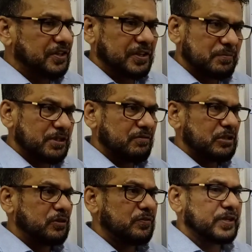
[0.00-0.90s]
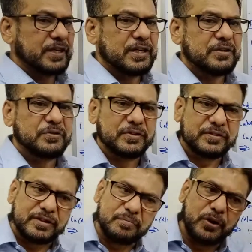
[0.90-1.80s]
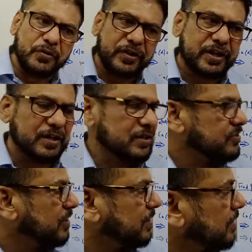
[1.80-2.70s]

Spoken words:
determine the value of k using some boundary condition,